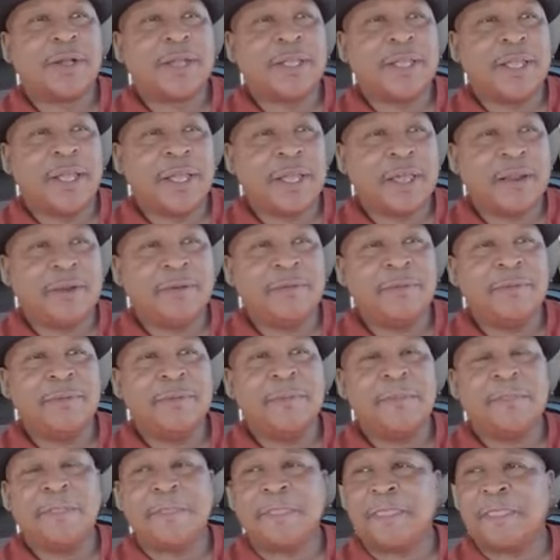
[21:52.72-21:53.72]

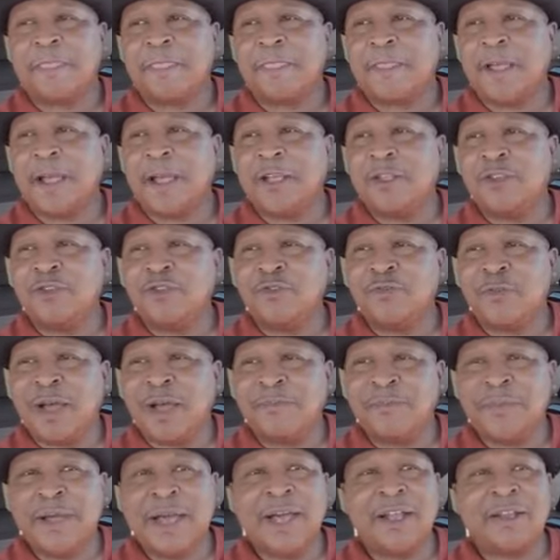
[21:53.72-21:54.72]
again. I use
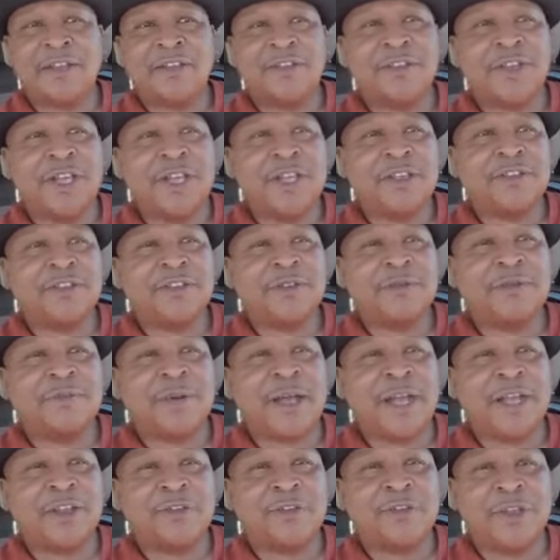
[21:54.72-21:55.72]
my imagination
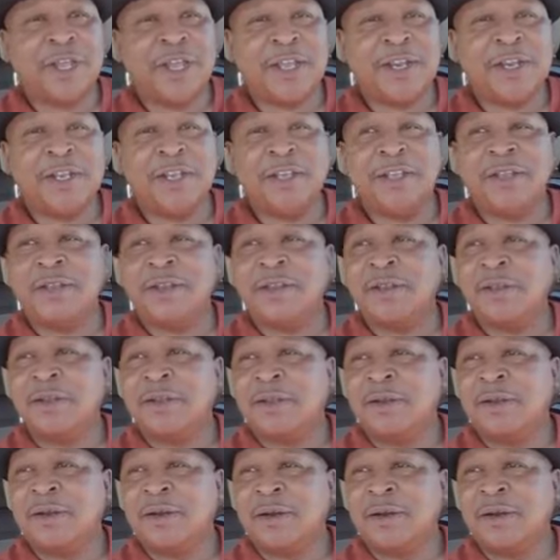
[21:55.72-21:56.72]
by creating
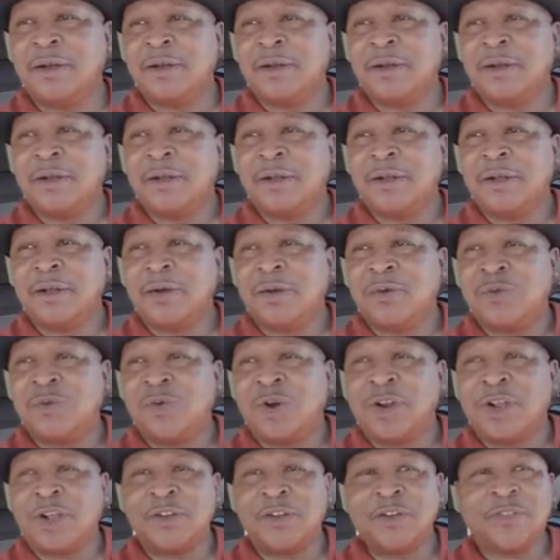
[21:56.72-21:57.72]

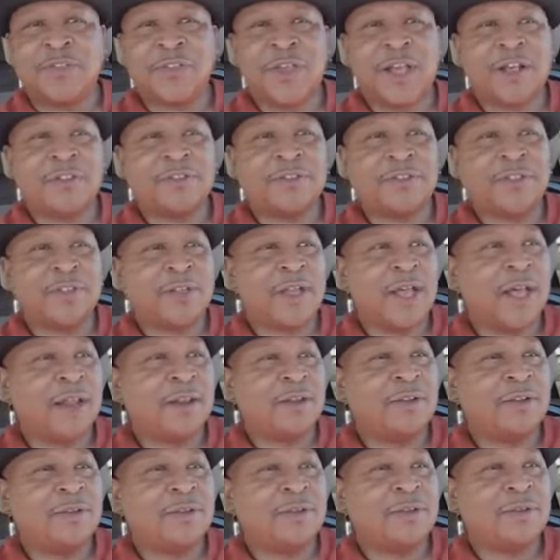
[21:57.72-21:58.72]

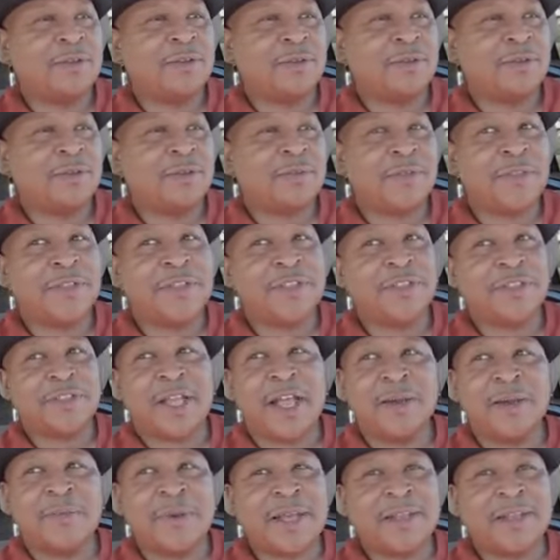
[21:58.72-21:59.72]
$100,000, but this
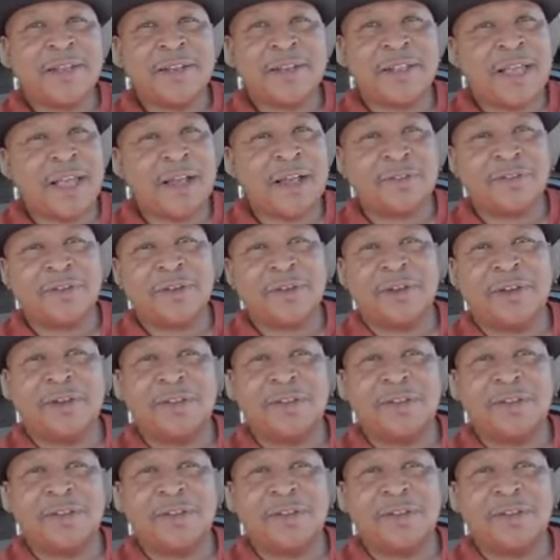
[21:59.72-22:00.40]
time I didn't count to